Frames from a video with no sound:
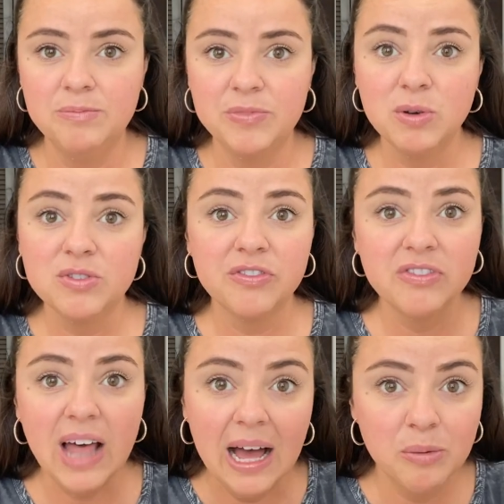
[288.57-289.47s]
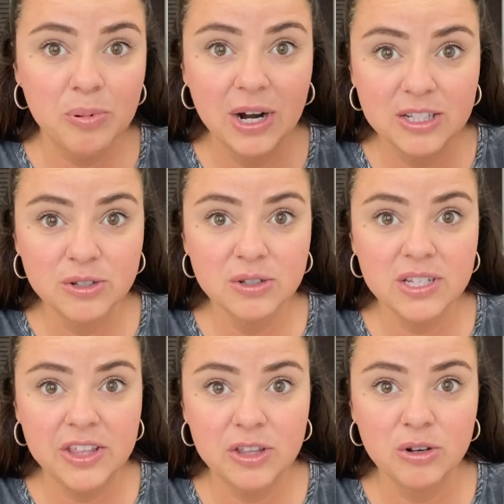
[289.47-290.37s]
Those flat pretzels,
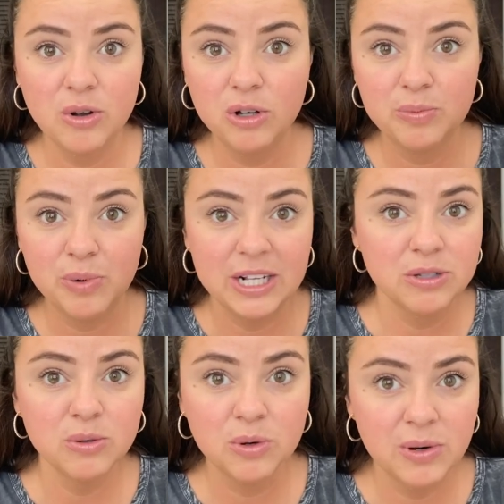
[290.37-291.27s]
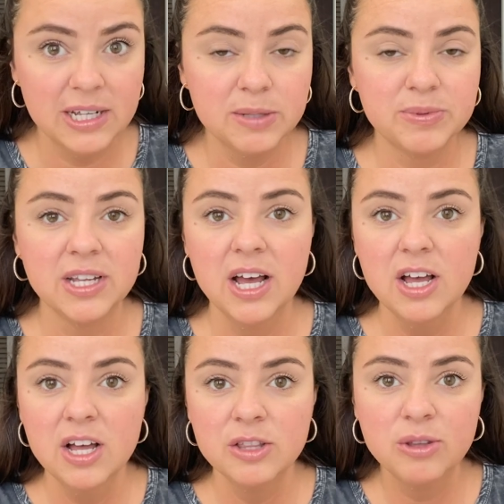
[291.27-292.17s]
I think they're called pretzel crisps.
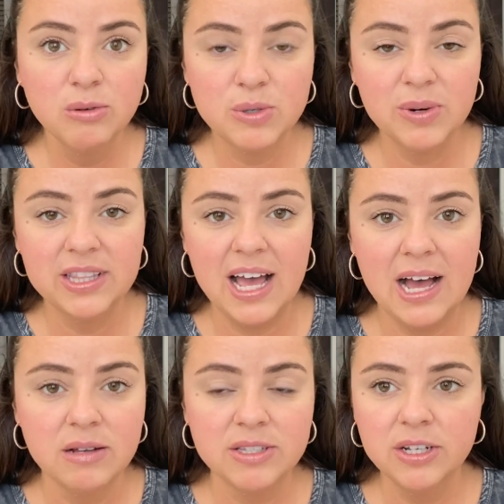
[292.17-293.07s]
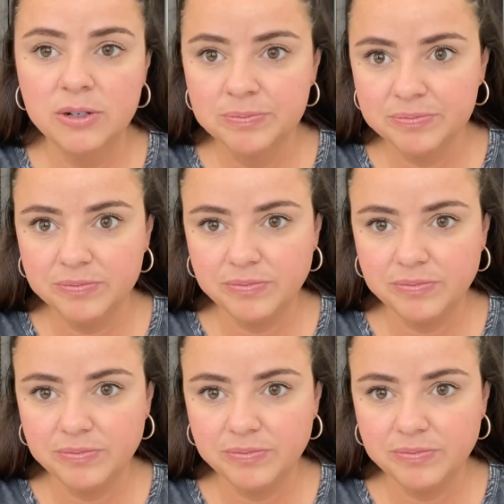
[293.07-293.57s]
Those were in the house. So